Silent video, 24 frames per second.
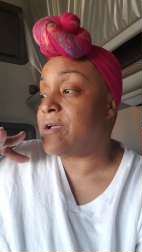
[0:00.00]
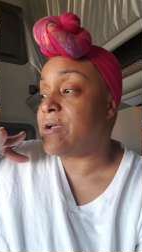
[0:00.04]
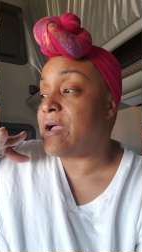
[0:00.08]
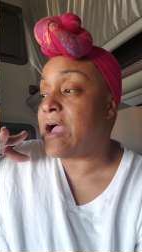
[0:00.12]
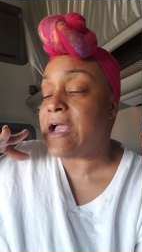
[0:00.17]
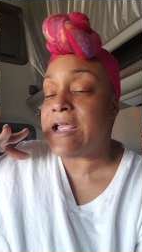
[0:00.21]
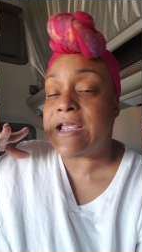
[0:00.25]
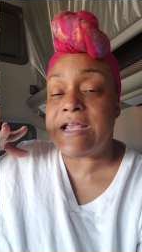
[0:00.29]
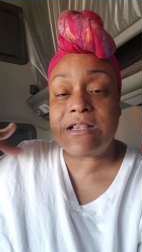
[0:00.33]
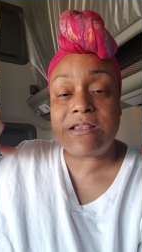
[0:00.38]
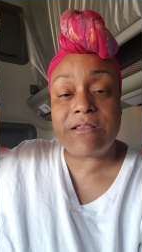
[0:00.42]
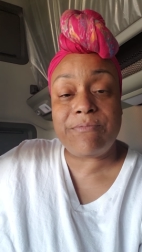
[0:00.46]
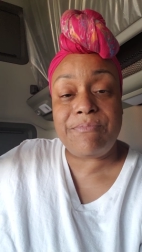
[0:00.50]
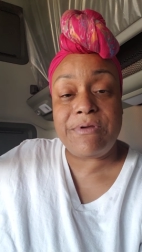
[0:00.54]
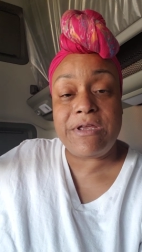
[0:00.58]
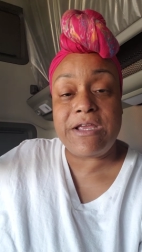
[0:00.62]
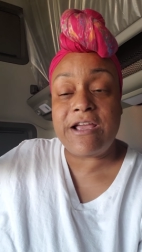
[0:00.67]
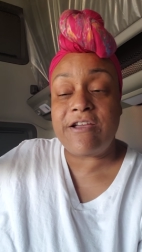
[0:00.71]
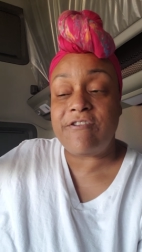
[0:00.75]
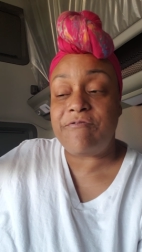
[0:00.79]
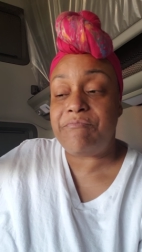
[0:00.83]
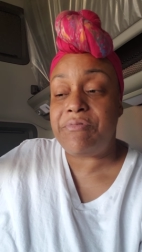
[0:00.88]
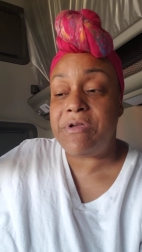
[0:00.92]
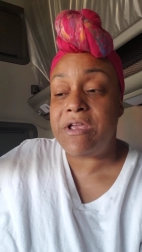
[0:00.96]
I get the
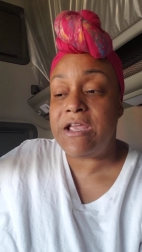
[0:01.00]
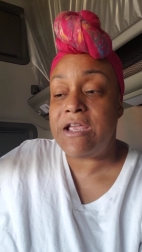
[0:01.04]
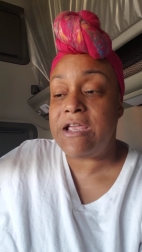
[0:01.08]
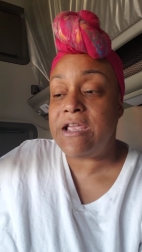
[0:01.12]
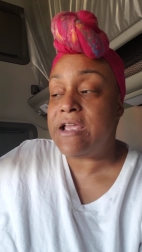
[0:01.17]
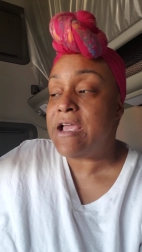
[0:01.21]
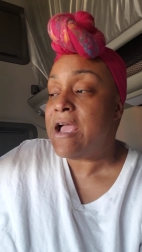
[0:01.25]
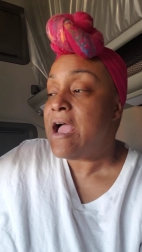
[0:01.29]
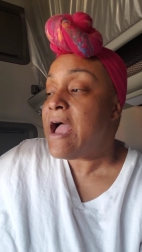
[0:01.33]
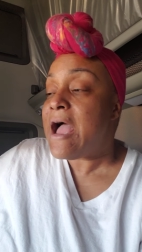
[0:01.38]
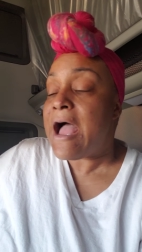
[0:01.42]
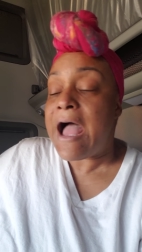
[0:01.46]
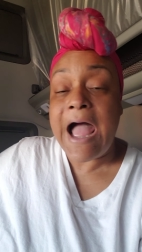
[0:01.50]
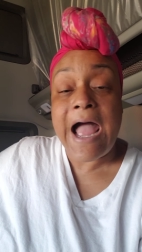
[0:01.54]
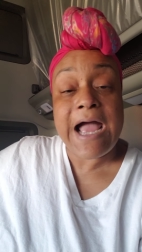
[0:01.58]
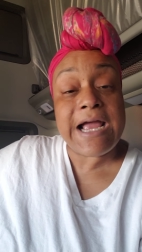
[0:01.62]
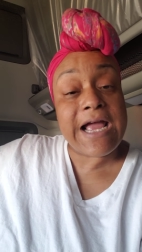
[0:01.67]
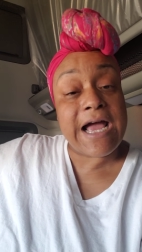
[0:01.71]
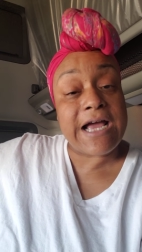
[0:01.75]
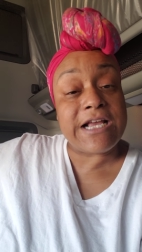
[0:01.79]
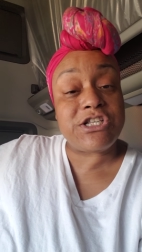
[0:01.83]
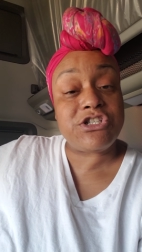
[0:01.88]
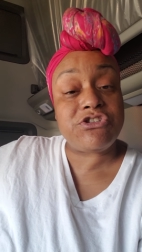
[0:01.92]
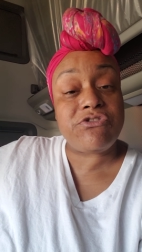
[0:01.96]
BFP, I
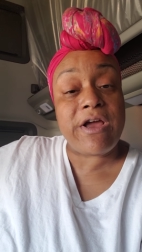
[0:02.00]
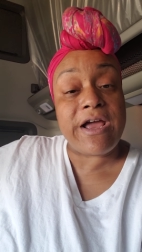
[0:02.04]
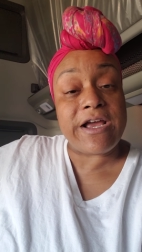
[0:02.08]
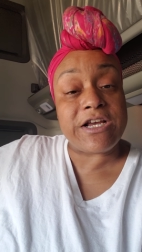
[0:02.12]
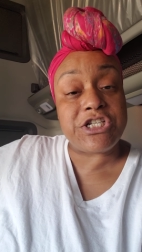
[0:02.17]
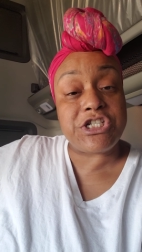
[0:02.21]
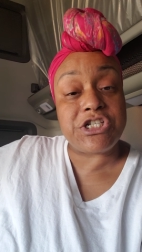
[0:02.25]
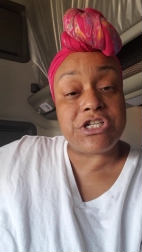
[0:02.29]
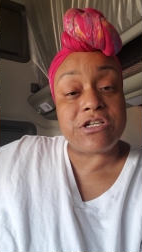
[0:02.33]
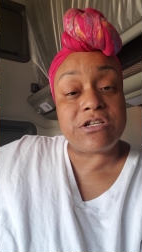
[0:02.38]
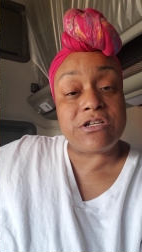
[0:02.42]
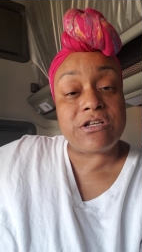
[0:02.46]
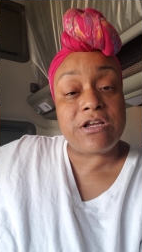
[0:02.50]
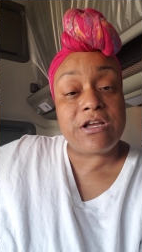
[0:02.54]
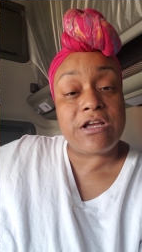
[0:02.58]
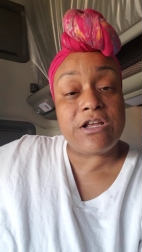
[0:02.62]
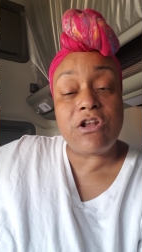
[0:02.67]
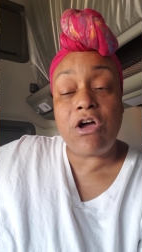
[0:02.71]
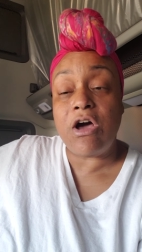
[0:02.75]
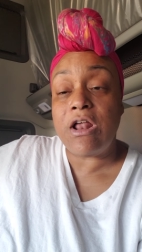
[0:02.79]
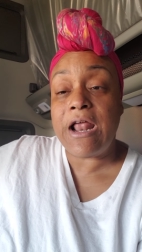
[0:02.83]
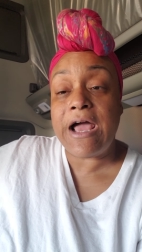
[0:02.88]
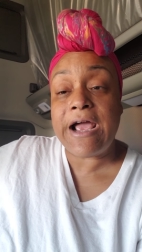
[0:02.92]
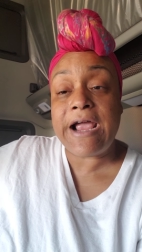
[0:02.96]
got traction.
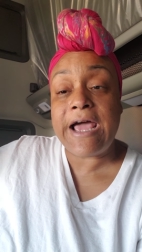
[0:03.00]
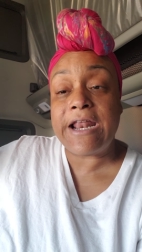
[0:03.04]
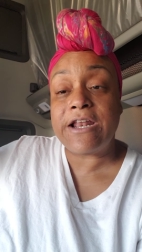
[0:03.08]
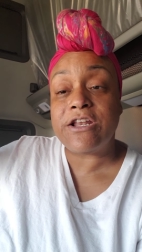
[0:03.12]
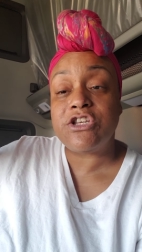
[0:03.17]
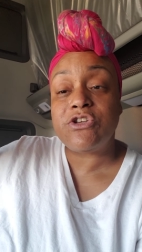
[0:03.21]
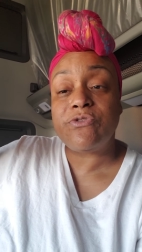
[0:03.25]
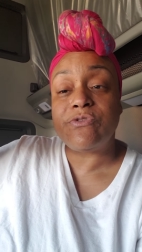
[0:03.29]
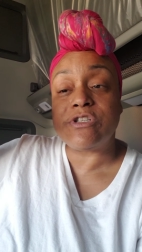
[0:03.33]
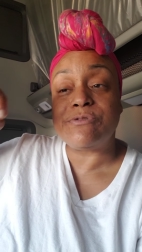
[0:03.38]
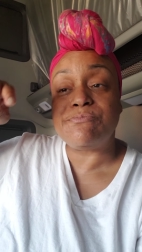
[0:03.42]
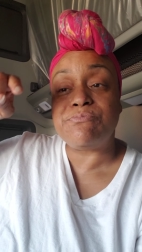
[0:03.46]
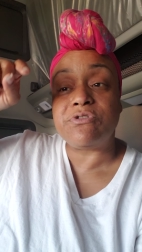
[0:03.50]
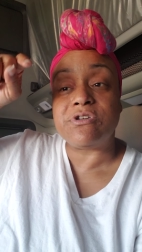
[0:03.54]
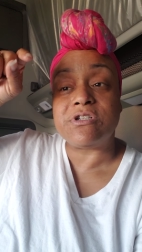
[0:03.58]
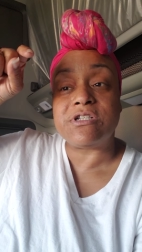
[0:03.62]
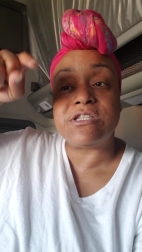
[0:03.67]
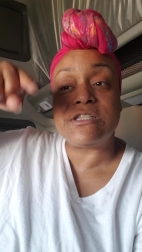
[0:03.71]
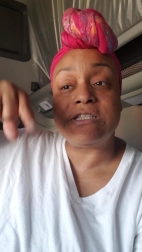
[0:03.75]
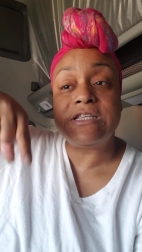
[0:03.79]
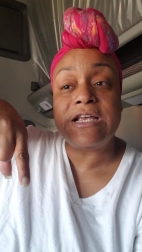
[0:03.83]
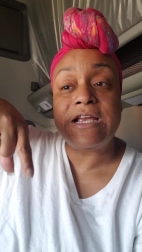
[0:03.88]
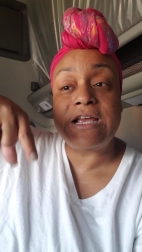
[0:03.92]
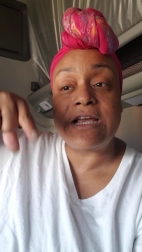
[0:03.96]
And all I got to do is push
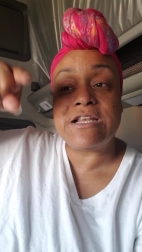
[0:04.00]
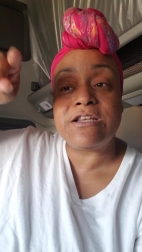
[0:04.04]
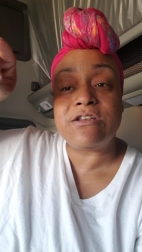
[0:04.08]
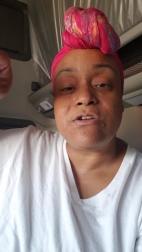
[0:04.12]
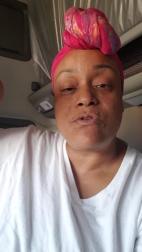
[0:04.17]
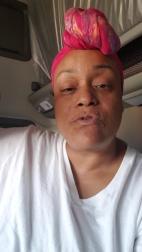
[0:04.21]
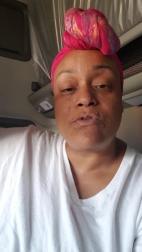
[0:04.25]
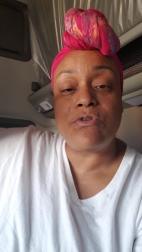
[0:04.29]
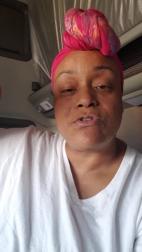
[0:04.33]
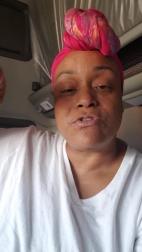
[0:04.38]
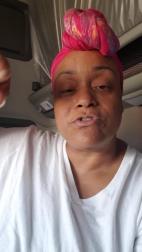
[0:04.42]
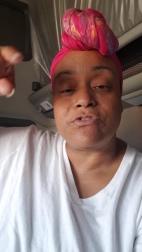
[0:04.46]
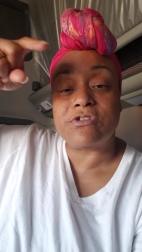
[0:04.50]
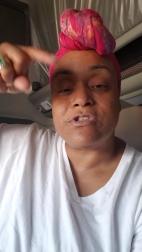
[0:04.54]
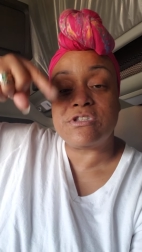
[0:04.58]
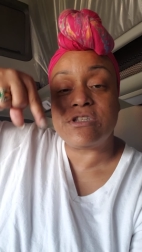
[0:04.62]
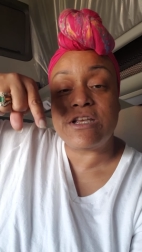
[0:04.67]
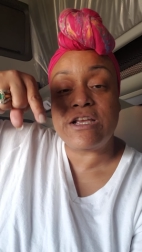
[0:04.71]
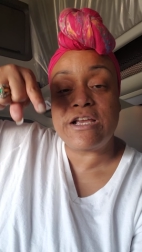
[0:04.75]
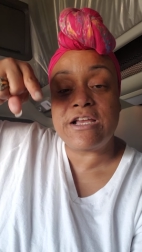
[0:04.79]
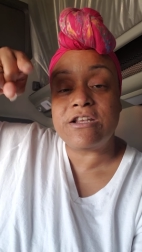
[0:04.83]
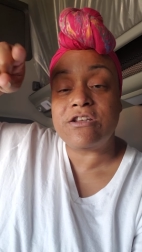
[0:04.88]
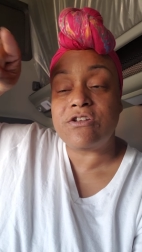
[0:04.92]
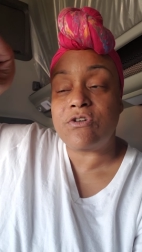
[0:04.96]
send order,
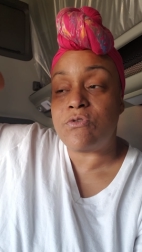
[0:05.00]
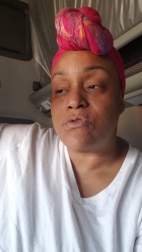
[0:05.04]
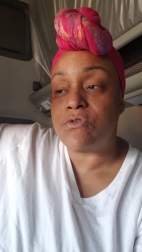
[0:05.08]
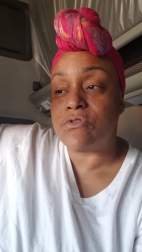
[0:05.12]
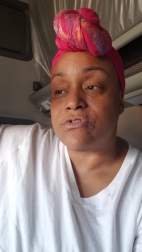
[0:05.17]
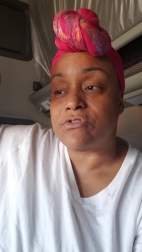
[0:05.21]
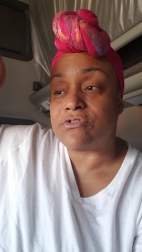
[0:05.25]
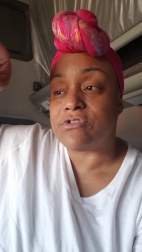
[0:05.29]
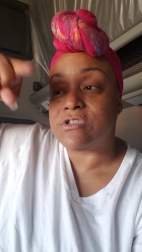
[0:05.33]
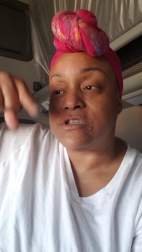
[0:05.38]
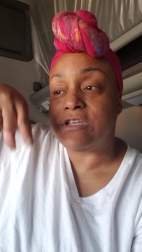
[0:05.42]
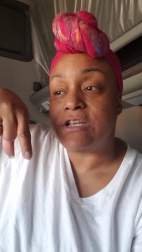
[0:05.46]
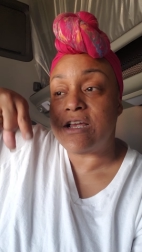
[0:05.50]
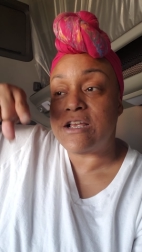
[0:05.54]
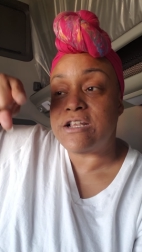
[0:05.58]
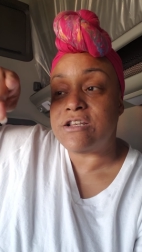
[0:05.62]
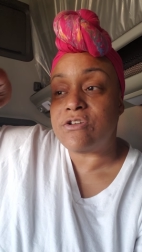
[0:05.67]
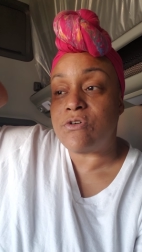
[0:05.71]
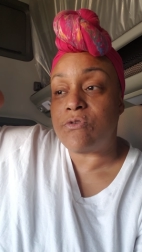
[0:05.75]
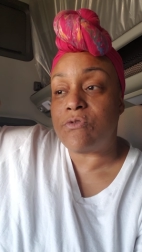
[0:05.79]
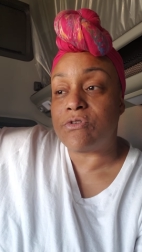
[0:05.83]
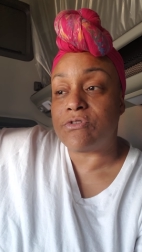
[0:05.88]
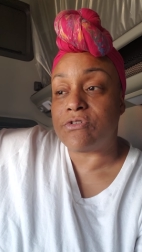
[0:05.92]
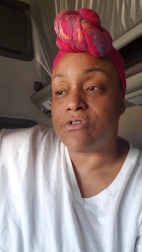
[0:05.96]
send order, send
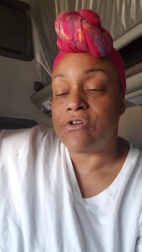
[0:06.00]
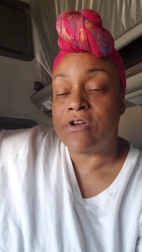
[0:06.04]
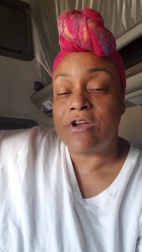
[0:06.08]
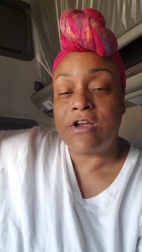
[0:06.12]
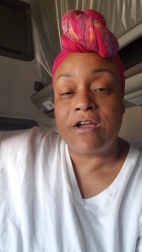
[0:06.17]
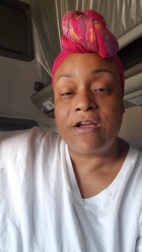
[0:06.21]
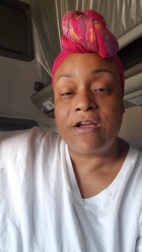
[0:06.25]
order.